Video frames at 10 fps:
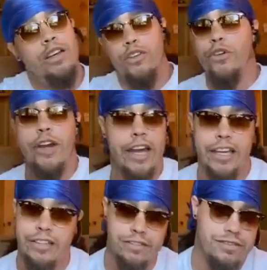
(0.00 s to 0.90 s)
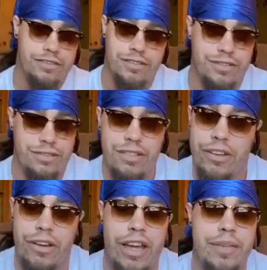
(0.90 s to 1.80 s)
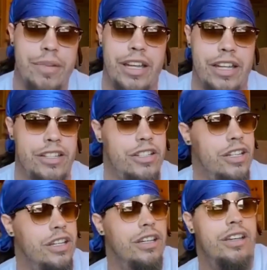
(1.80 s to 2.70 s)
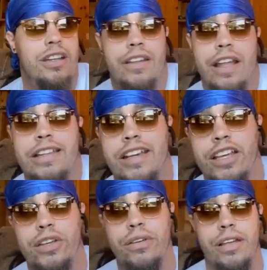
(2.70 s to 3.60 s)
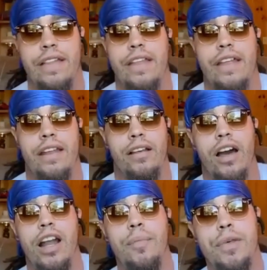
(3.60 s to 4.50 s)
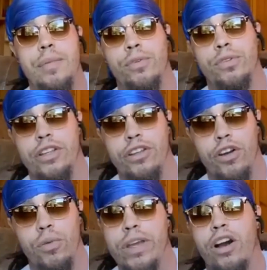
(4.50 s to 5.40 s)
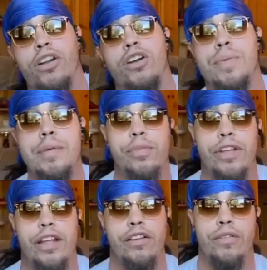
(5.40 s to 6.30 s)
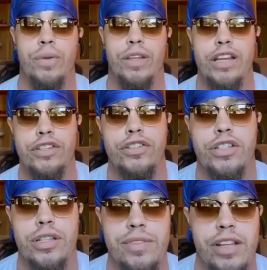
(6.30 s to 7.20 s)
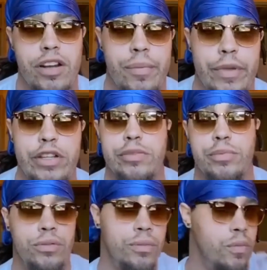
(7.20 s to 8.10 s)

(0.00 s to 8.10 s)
You ain't, man. That shit, that's how you, and then a lot of people, you know, we all know people that are in relationships that are miserable.